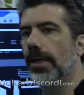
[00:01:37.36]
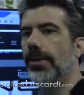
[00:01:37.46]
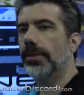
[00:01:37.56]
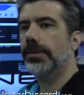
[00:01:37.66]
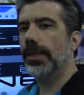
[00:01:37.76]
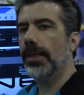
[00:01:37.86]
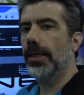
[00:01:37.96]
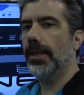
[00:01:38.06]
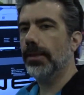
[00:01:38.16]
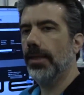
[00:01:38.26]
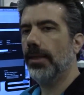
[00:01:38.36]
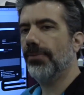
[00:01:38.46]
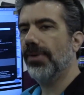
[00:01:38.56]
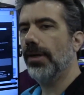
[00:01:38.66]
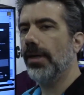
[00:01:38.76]
you can see it's
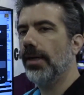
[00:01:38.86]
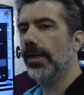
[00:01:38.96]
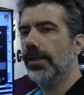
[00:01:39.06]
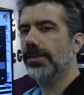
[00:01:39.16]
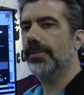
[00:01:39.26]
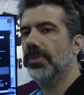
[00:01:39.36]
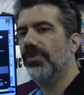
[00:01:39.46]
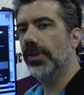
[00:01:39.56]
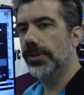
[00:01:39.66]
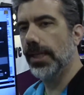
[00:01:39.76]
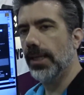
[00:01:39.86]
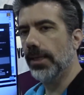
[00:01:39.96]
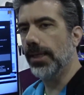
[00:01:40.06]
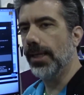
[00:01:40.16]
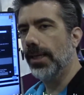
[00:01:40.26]
very simple
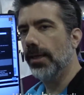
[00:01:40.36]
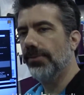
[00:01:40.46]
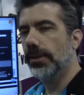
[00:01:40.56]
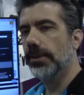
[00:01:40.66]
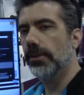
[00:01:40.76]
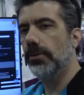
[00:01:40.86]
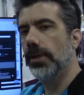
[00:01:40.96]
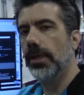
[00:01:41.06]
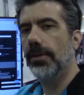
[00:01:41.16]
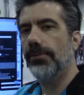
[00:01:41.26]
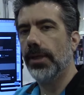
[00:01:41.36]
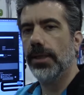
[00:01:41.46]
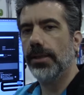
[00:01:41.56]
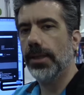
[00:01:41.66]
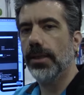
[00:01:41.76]
functionality. Any of us who
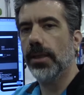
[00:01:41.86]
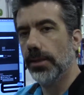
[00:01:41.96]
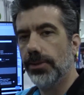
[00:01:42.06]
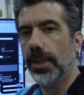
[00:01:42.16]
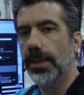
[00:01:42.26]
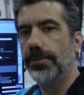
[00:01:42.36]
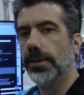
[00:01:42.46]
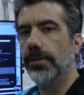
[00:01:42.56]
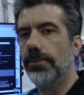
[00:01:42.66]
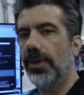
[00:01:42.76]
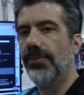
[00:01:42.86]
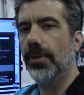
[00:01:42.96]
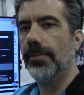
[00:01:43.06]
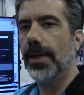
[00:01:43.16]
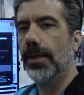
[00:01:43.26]
have done hard drives and
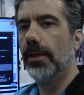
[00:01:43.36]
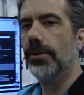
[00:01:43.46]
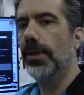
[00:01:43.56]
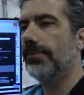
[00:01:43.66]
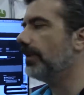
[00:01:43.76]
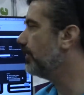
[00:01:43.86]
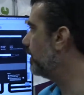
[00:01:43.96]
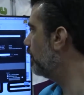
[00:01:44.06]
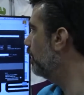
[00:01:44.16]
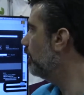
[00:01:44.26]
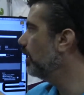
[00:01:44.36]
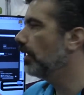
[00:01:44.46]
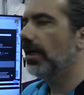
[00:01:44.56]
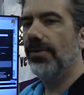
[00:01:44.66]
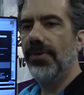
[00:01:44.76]
reformatted hard drives and everything,
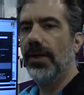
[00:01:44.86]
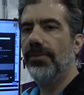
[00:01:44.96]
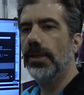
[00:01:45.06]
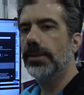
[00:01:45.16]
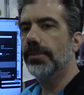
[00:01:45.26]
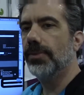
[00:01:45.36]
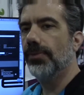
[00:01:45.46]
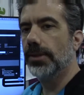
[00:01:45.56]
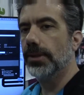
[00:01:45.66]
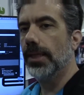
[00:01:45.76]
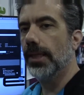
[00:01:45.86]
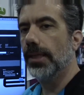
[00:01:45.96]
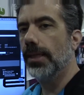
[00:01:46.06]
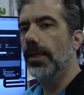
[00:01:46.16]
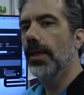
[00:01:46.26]
it's very, very simple
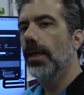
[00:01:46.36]
functionality.